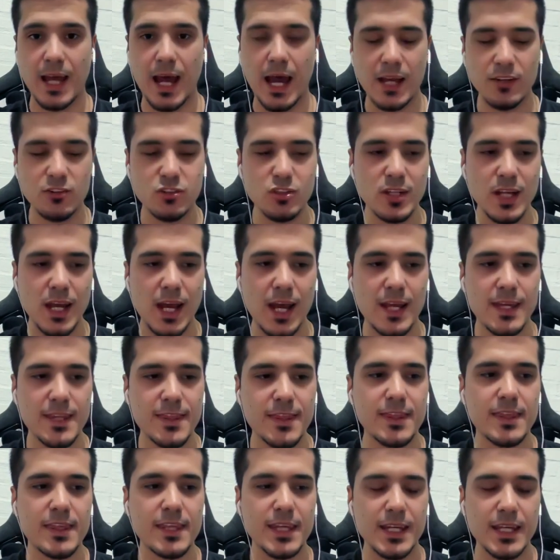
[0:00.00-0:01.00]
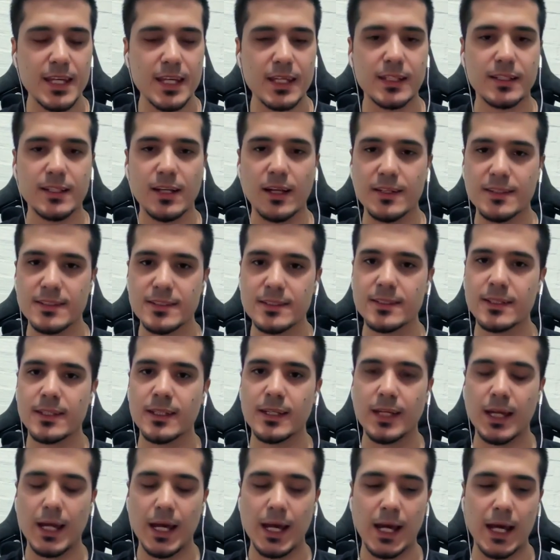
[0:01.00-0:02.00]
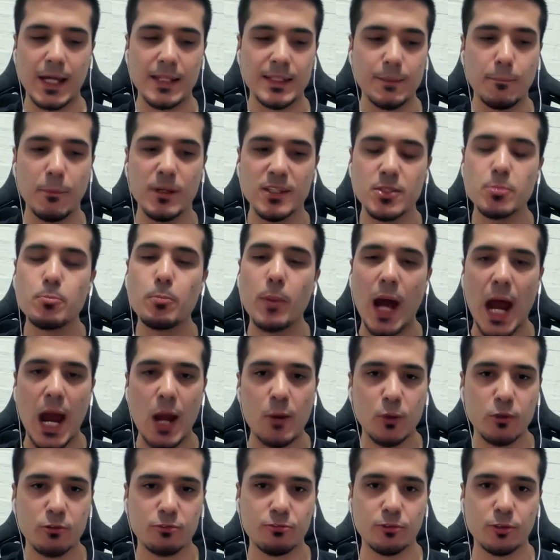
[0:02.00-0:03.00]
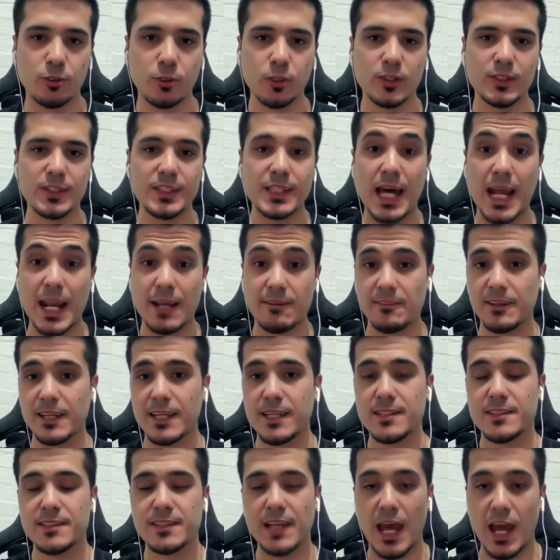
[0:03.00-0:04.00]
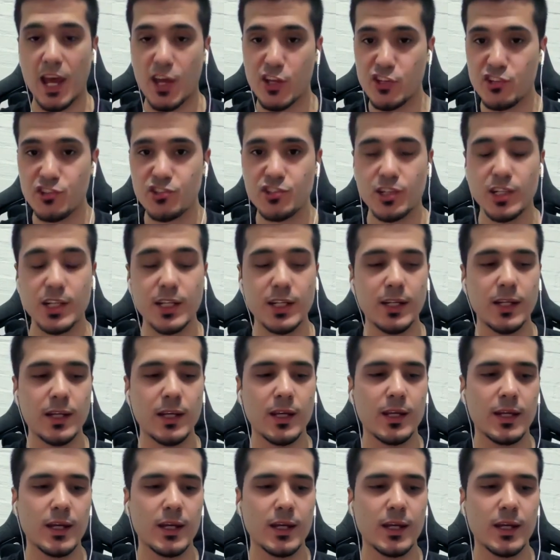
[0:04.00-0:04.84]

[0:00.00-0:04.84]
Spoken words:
Actually, I think that is the most powerful database engine